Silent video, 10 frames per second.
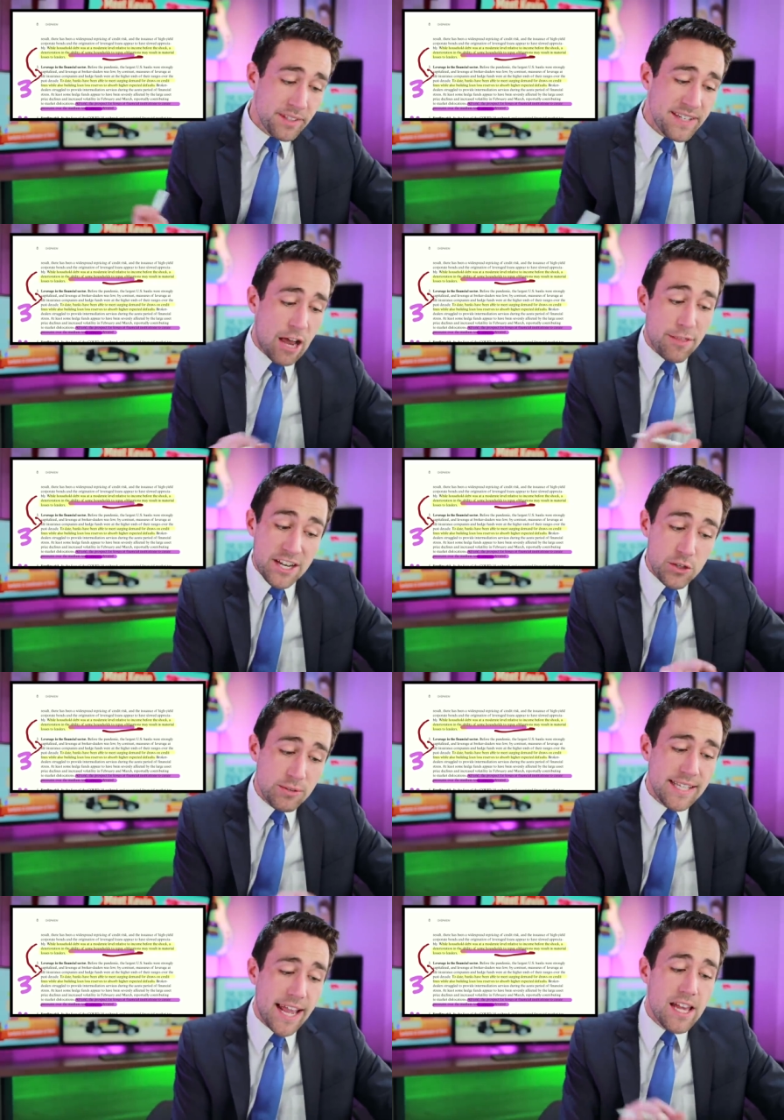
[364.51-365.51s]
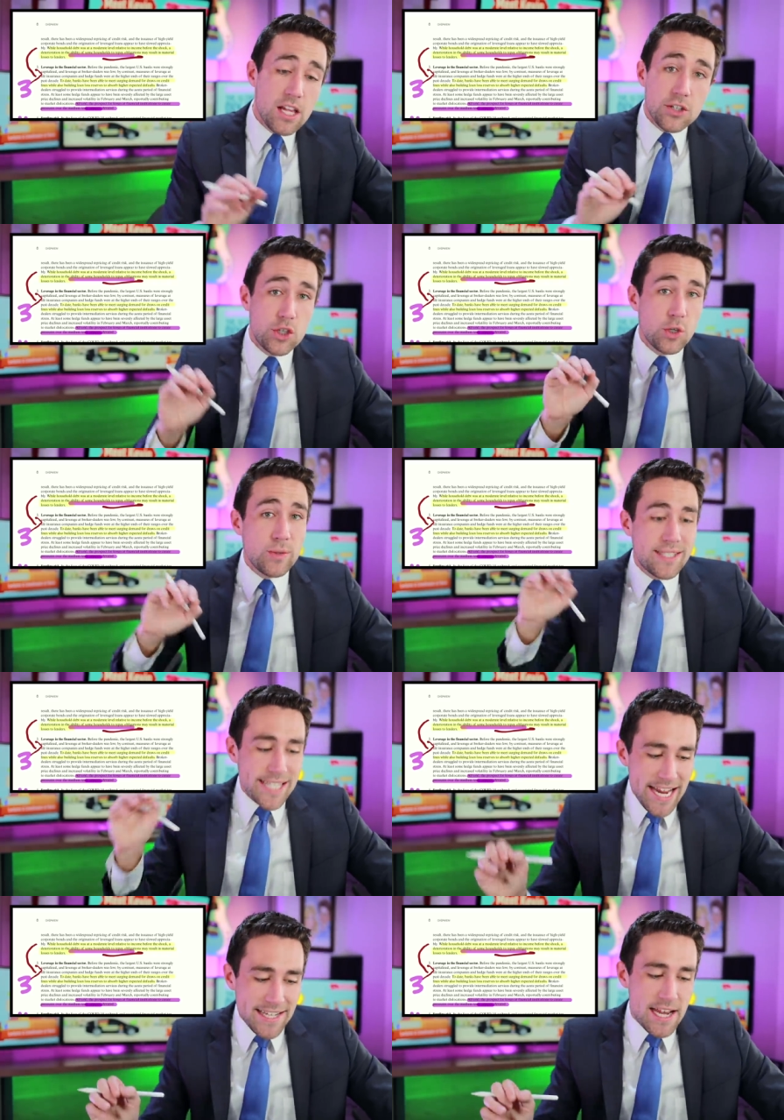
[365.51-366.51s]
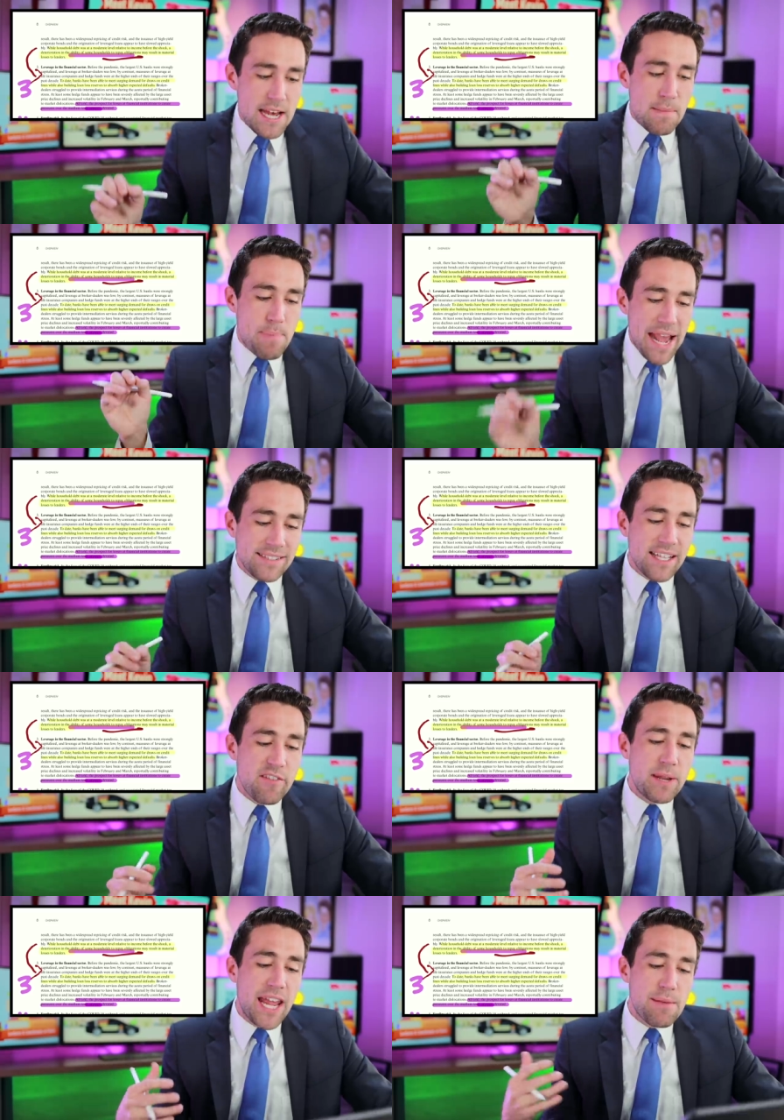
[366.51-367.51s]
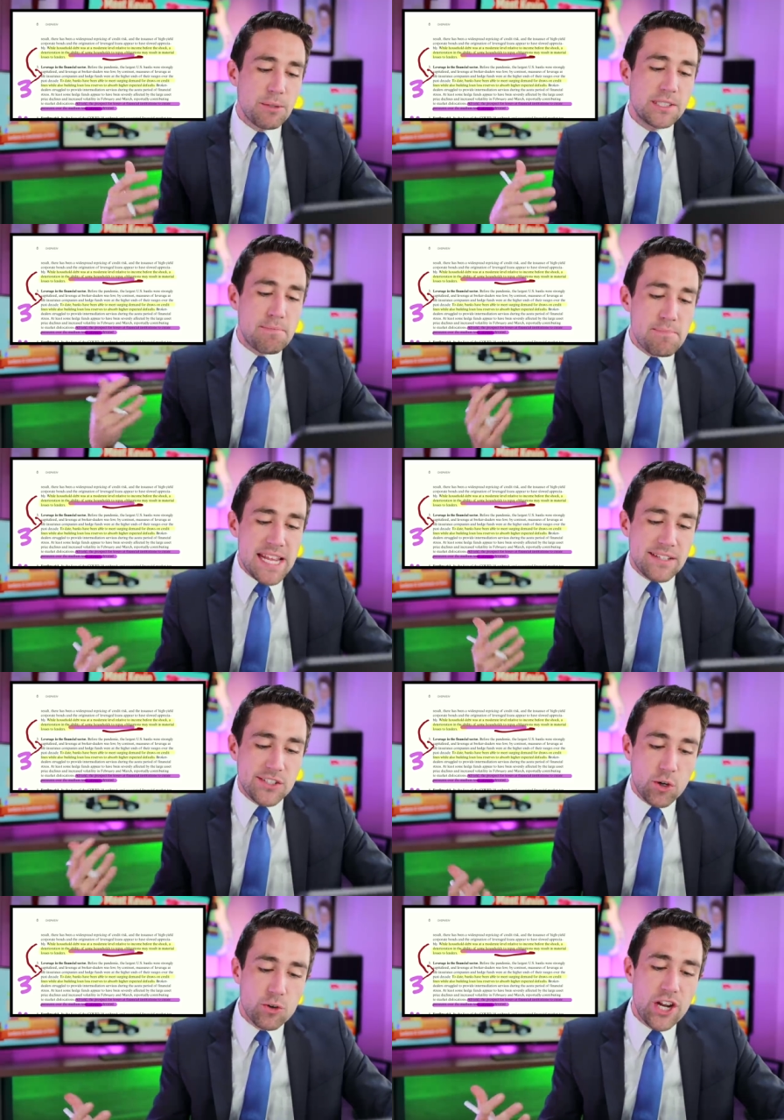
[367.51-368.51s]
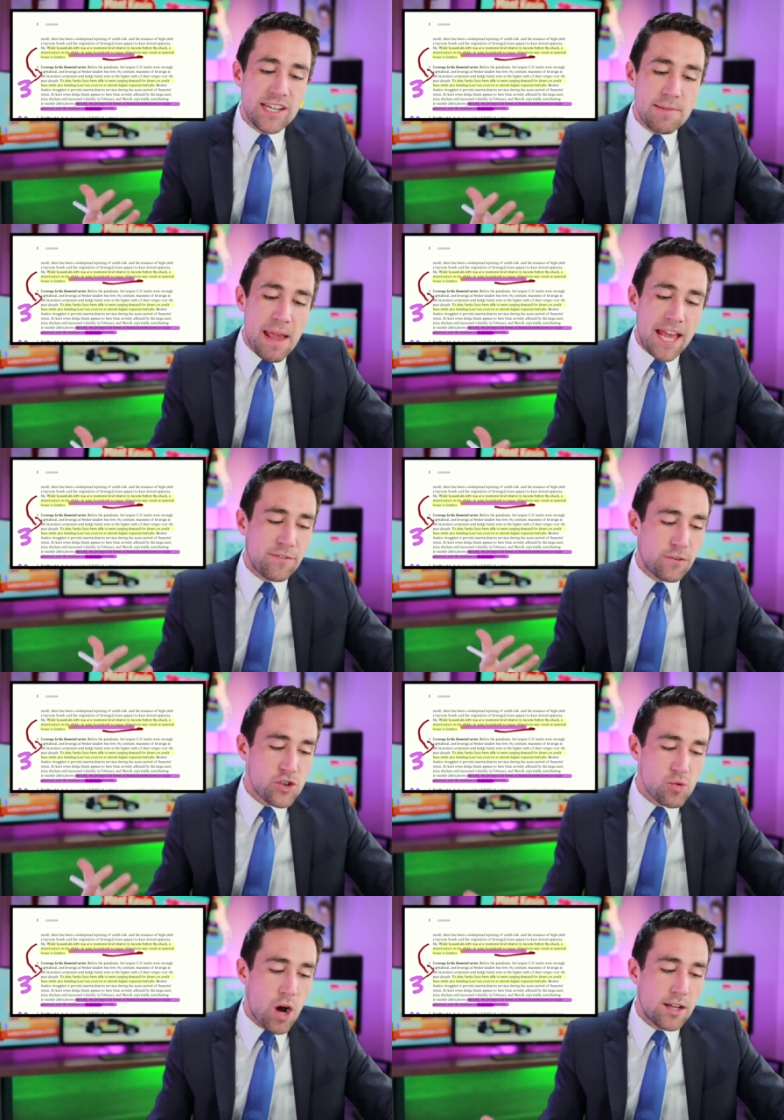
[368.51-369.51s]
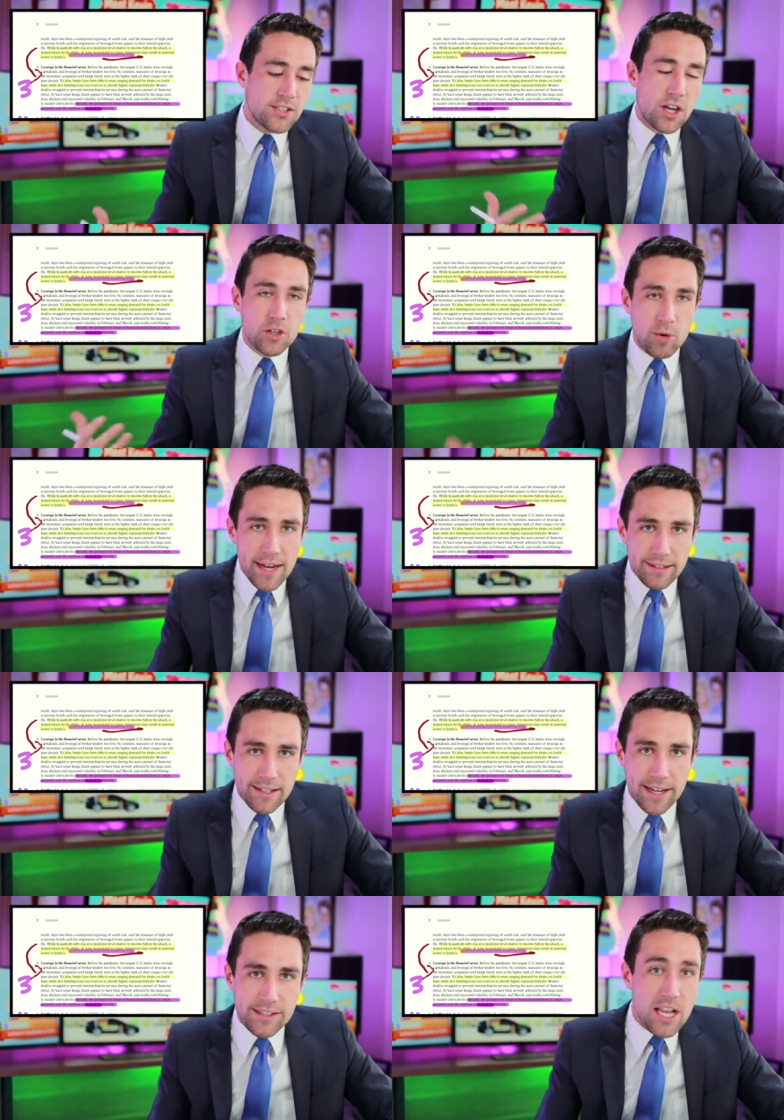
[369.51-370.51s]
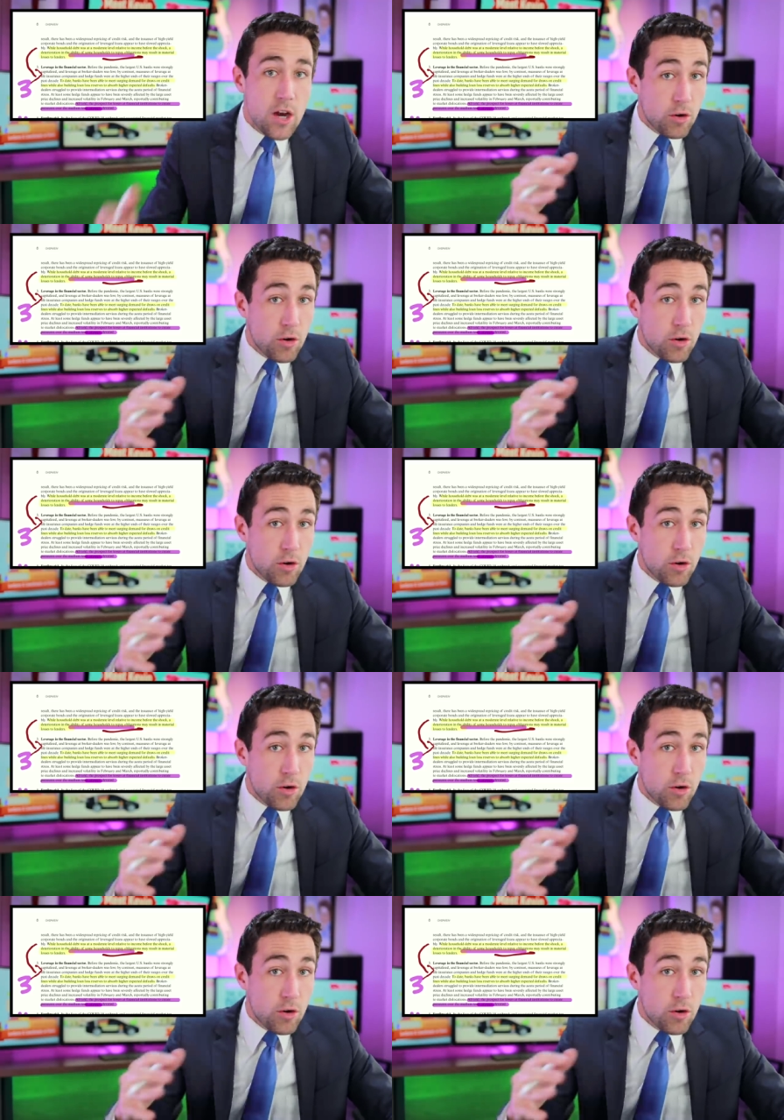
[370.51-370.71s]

Now, they do say to date, banks have been able to meet surging demand for draws on credit lines.